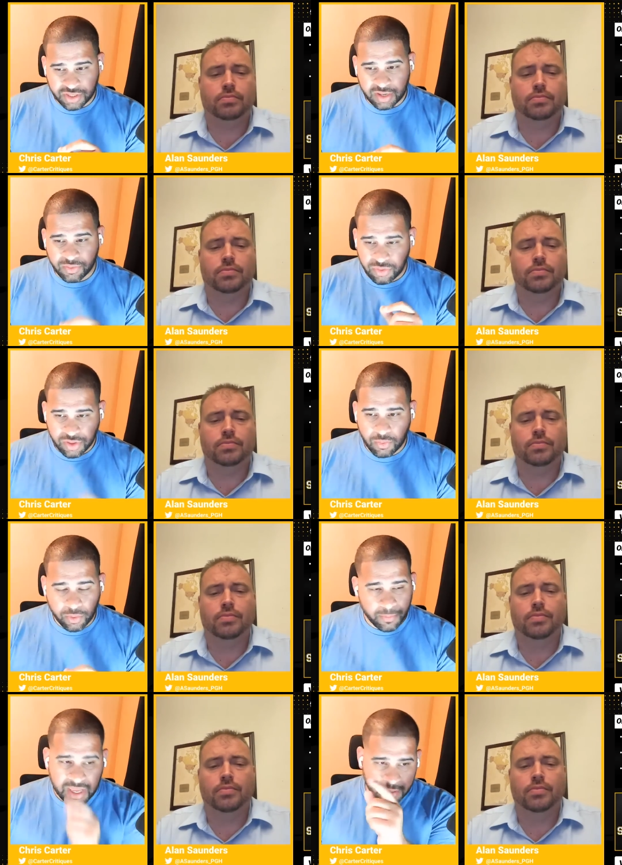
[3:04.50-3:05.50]
Speaker 1: year that you think will
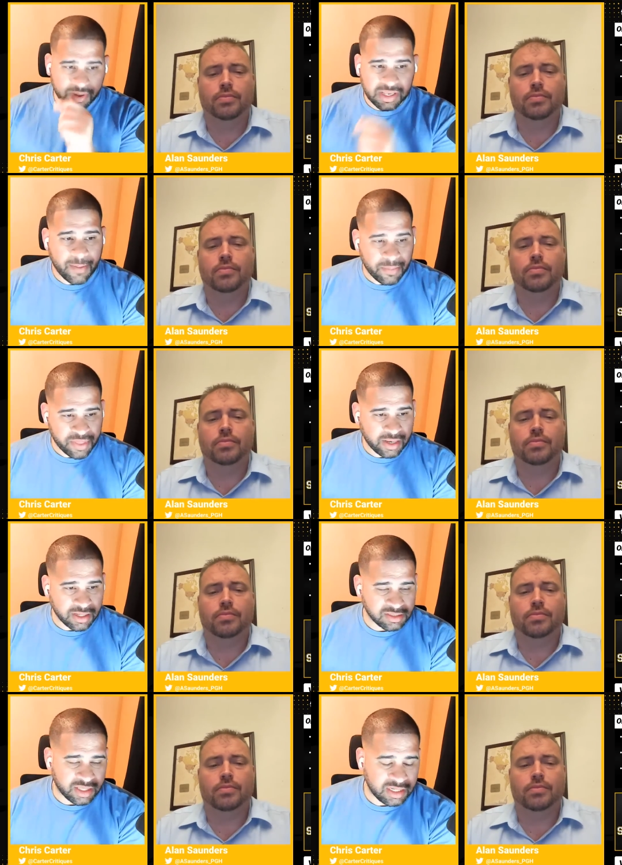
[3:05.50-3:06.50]
make him climb up that
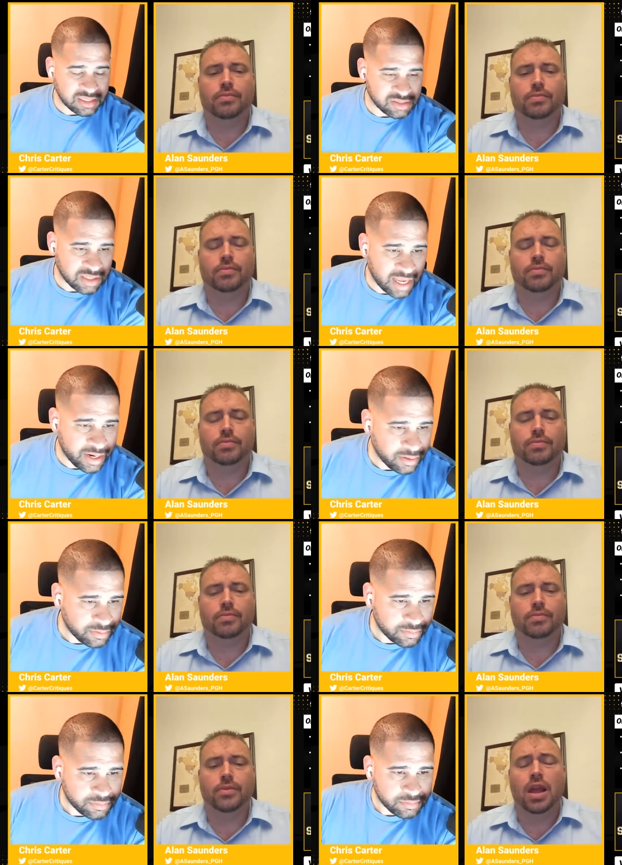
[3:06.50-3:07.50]
list, that list a lot?
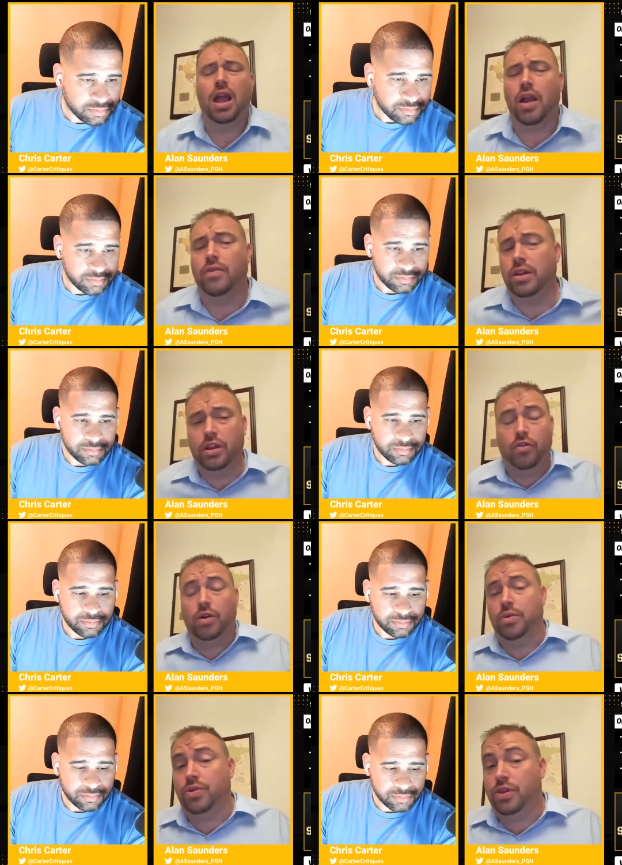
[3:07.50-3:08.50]
I really agree
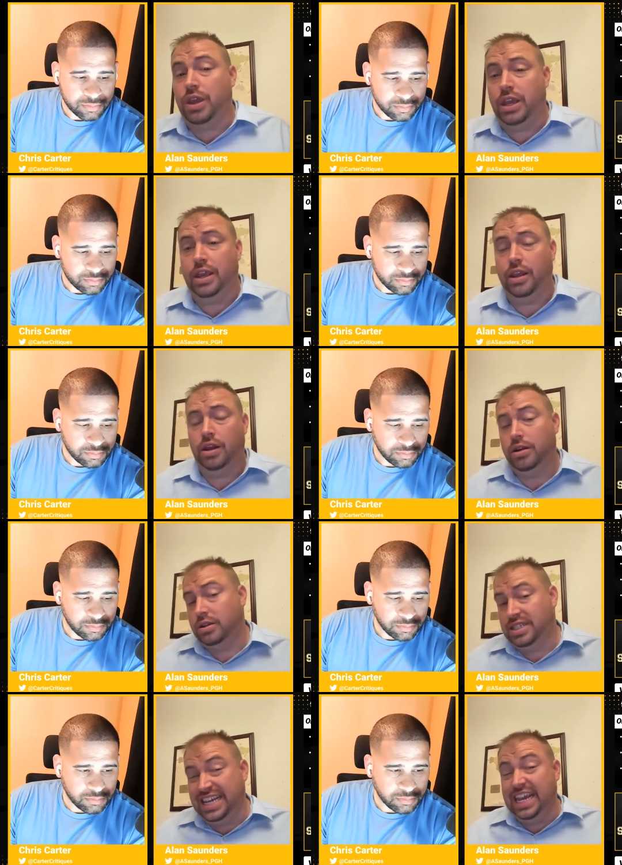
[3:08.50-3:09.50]
with the
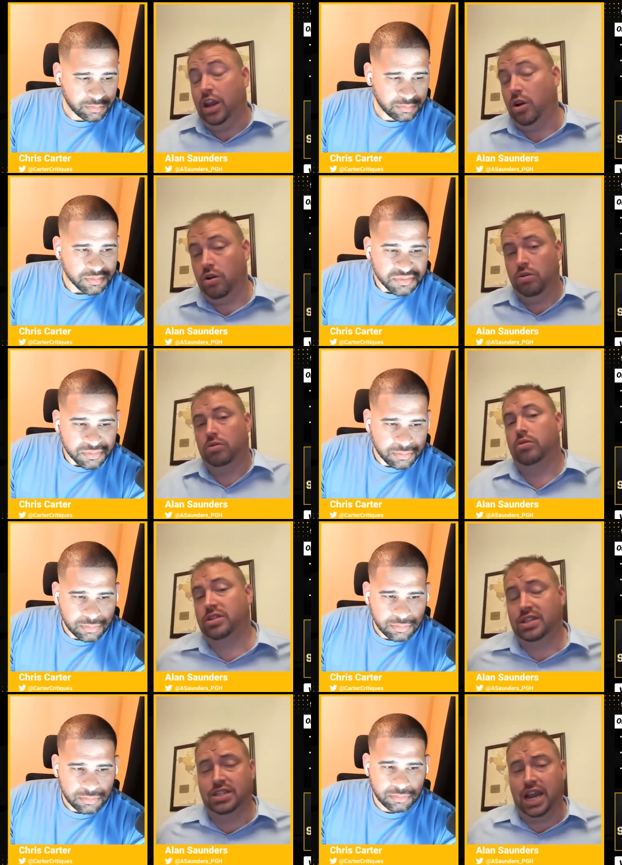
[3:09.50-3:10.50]
tier
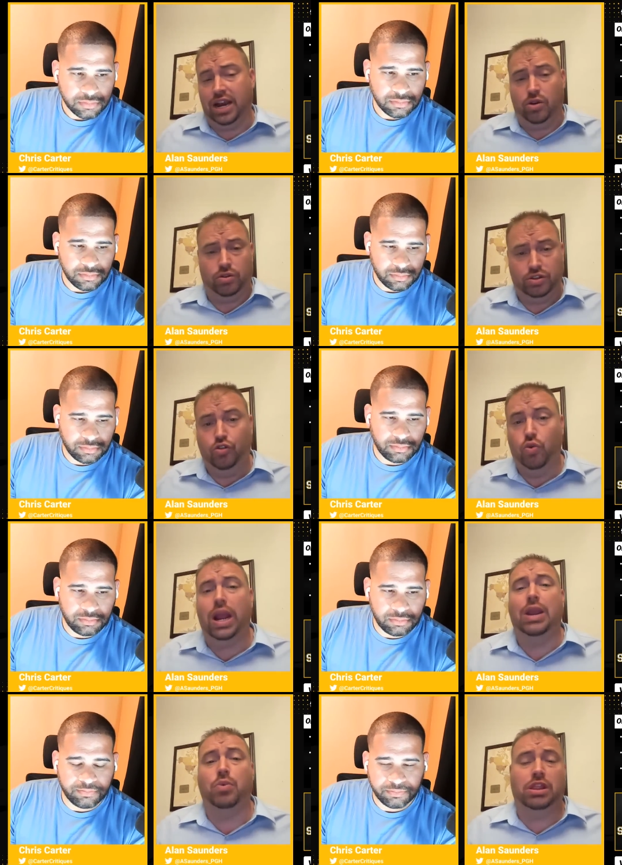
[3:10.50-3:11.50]
Speaker 2: title,
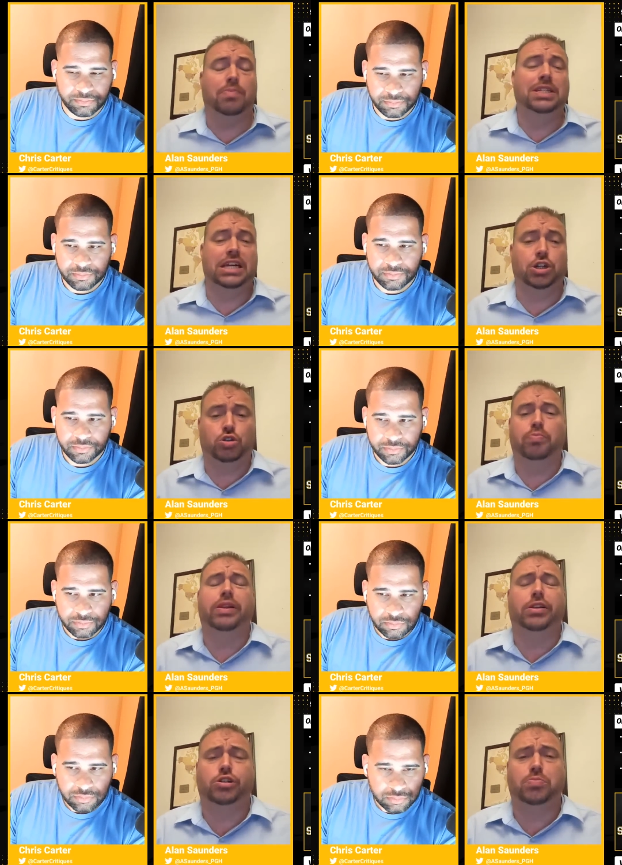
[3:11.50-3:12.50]
great with the potential
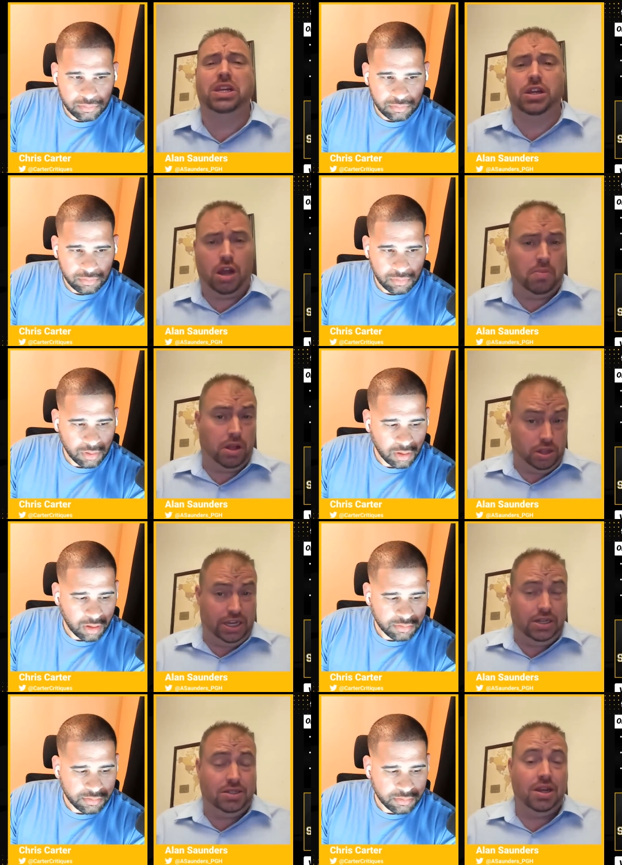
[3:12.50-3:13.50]
to become
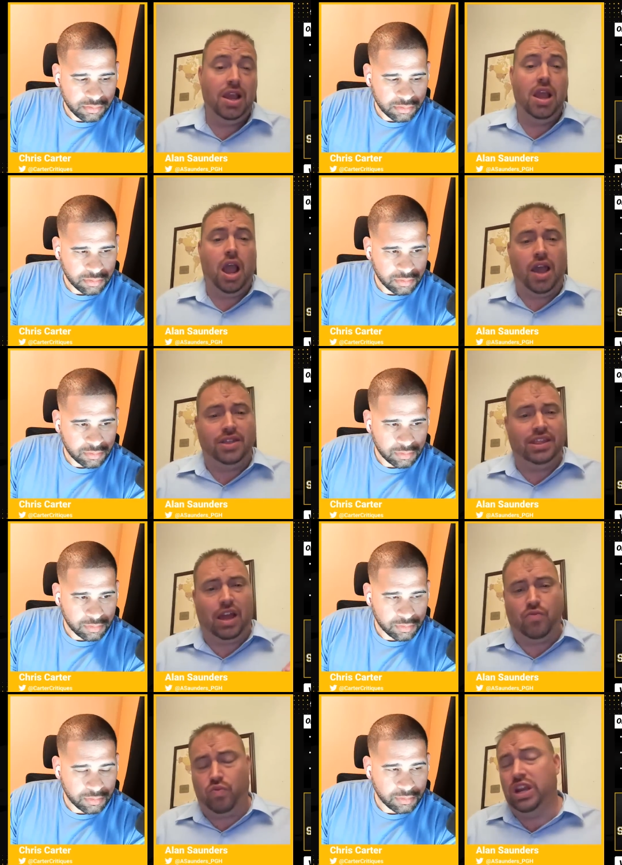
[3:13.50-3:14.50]
elite. I think
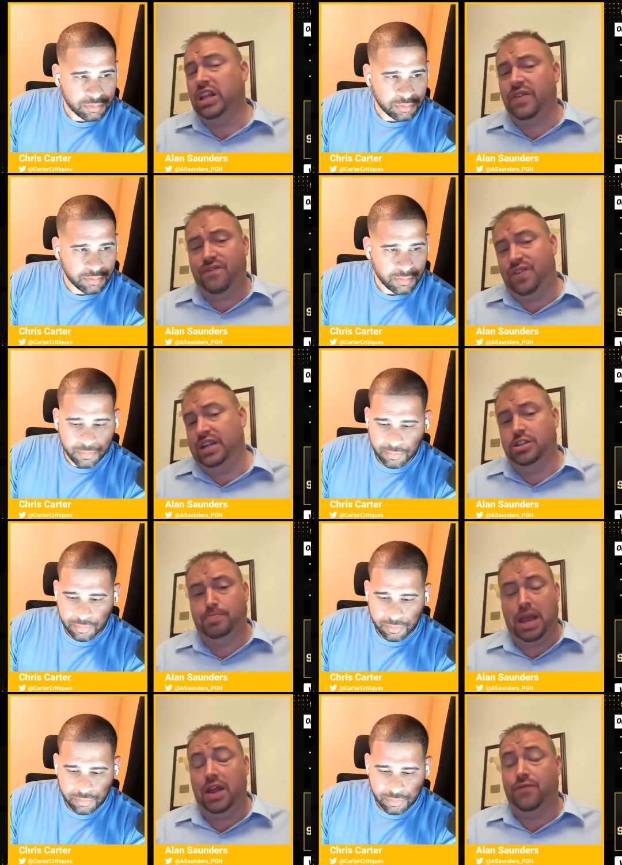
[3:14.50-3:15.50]
that really fits
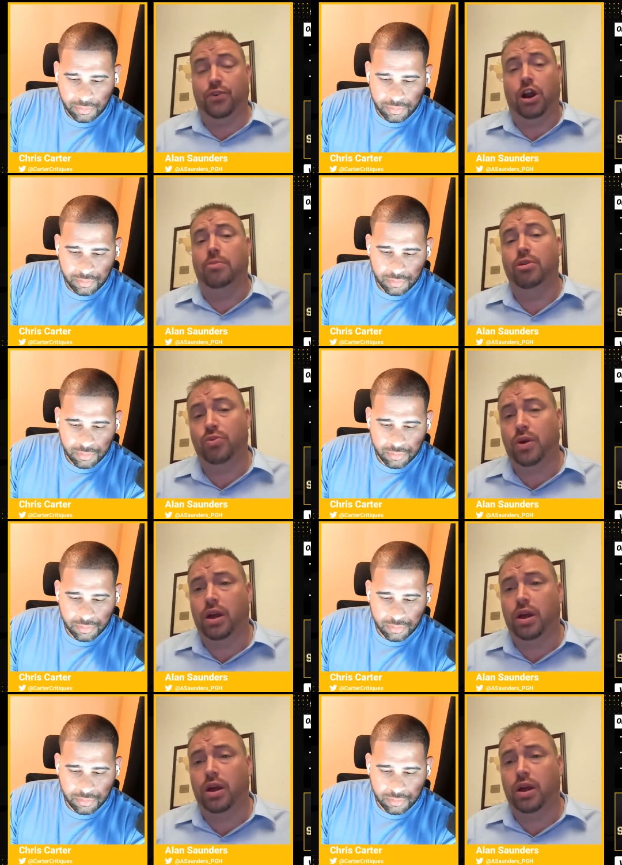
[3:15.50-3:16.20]
Pat Freiermuth